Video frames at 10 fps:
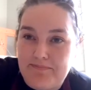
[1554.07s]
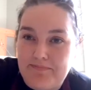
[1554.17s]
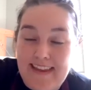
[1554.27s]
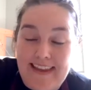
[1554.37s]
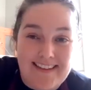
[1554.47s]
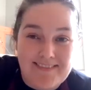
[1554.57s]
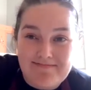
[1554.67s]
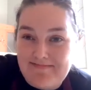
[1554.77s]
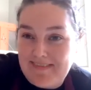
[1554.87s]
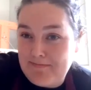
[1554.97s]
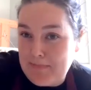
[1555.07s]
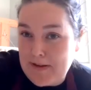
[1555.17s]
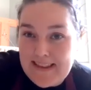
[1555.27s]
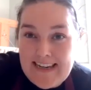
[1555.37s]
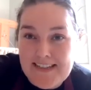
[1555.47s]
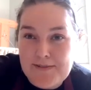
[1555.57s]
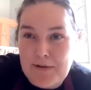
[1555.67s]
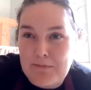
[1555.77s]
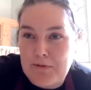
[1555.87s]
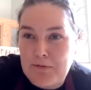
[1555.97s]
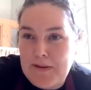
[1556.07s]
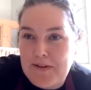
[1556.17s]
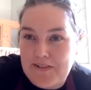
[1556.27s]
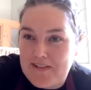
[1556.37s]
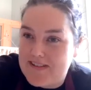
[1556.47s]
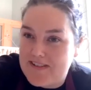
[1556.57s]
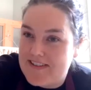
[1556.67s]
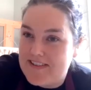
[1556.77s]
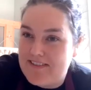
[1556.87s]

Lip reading: Yeah, but the next one will be on oil, so